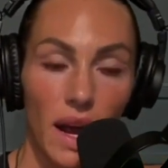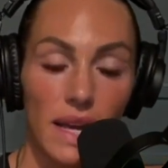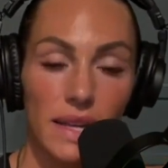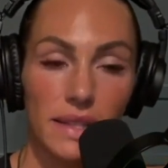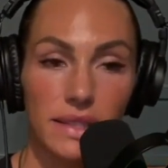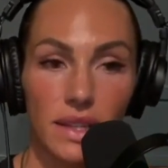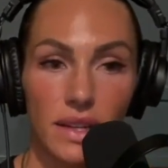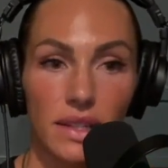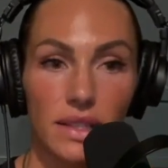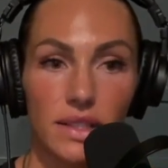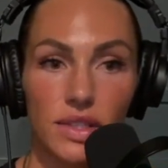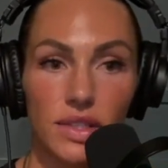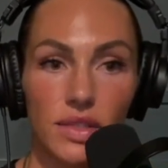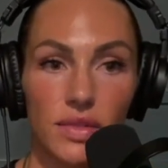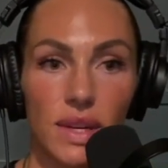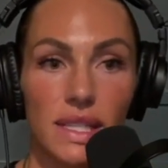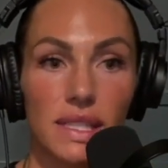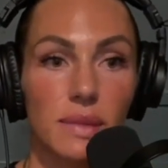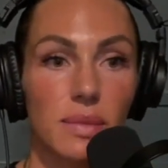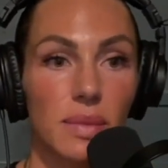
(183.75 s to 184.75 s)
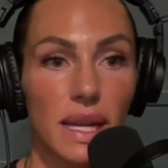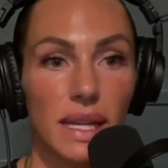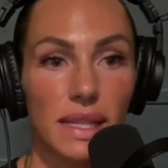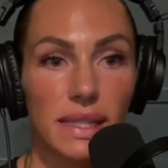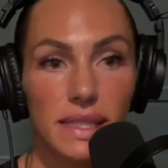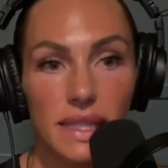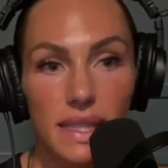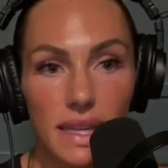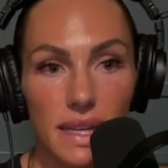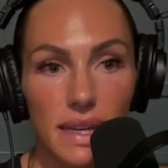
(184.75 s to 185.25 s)
I started to explain
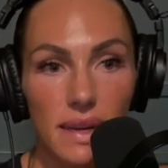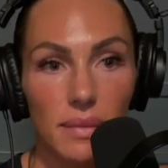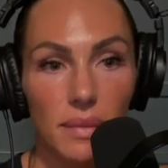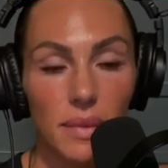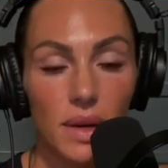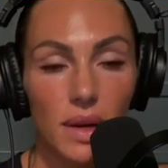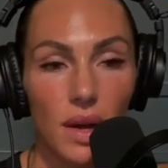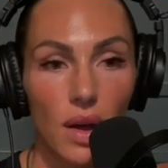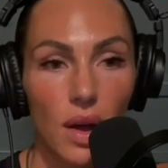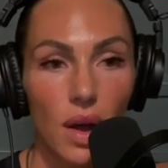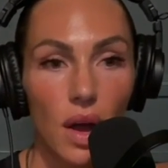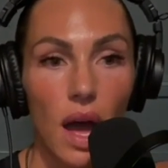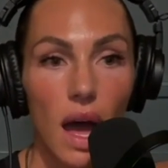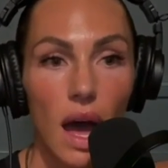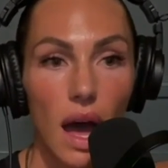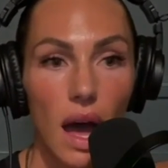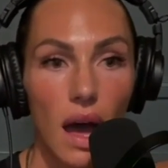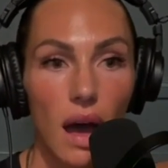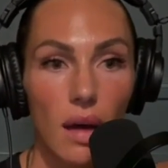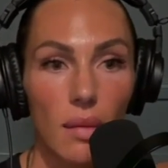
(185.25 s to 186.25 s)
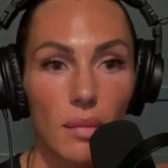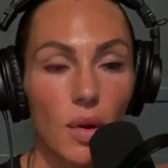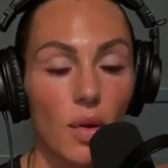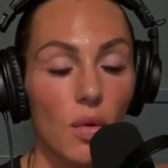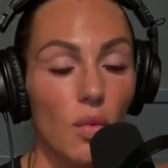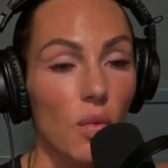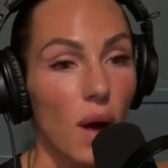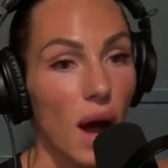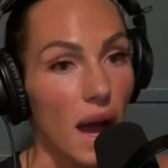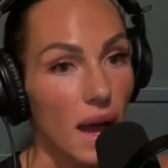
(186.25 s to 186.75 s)
to him
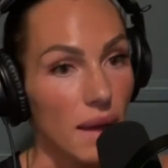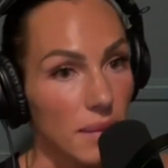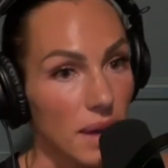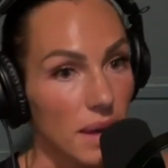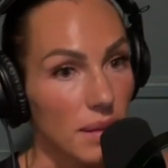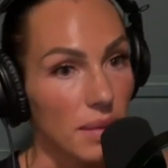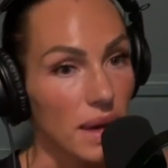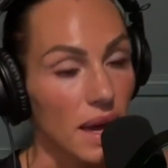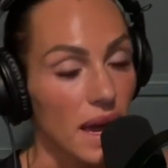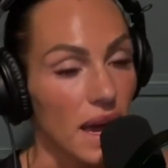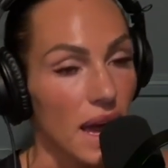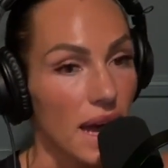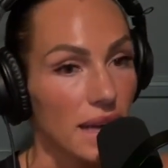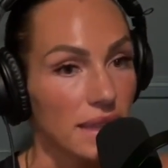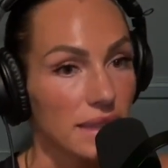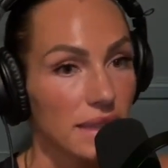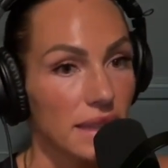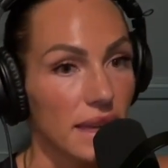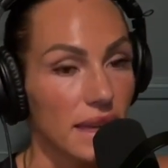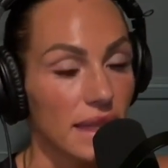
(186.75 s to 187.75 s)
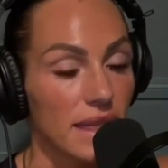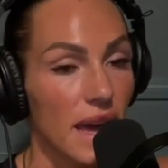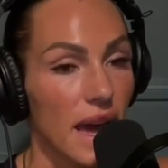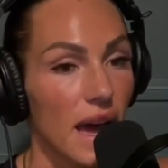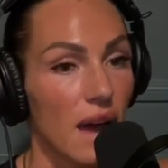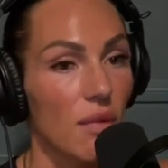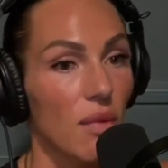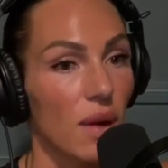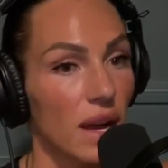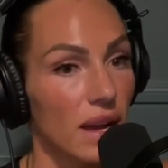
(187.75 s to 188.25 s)
why maybe I acted like
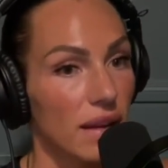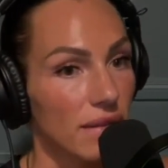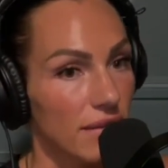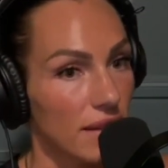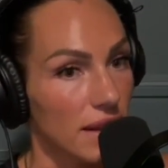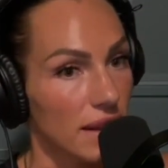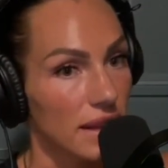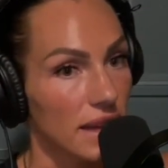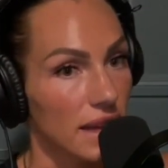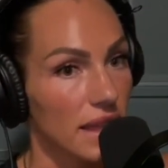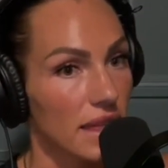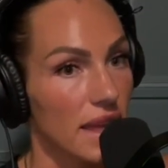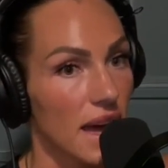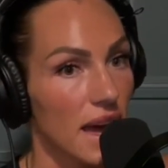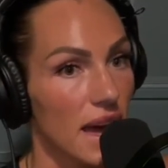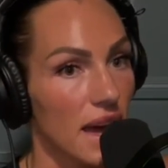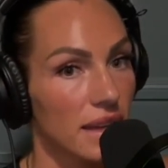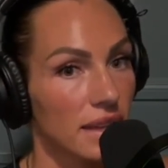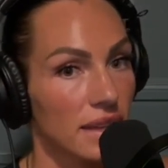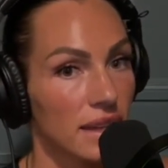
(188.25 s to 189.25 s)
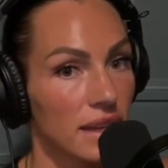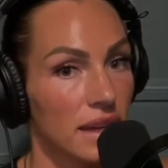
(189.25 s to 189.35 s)
that, why I felt like that.